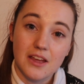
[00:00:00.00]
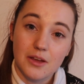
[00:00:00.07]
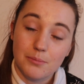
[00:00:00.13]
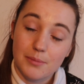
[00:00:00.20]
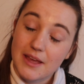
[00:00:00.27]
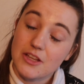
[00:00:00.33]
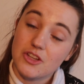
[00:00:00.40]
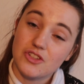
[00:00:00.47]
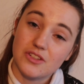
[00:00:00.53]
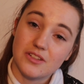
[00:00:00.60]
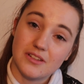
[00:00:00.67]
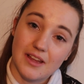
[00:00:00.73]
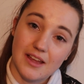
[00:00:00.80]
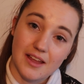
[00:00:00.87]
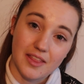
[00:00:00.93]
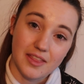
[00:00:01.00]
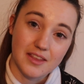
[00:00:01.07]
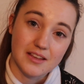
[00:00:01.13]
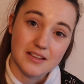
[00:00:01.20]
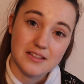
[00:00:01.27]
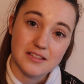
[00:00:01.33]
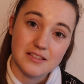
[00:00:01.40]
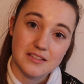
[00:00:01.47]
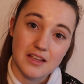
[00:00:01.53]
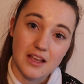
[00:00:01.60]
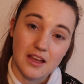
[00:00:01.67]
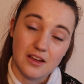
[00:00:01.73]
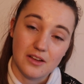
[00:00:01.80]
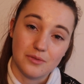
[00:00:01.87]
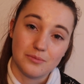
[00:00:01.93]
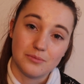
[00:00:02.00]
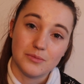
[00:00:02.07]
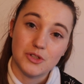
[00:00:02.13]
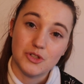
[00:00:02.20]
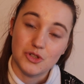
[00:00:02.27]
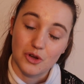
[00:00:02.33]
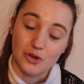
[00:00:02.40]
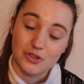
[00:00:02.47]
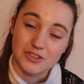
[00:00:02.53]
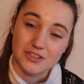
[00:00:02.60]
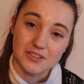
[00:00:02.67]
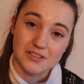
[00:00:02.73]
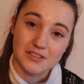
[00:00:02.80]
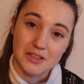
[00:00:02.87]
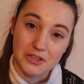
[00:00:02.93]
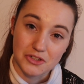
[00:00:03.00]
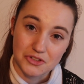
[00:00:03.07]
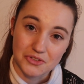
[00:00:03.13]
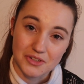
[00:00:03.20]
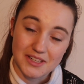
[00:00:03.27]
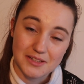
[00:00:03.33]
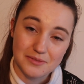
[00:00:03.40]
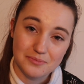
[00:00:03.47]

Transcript: patient at this doctor's surgery.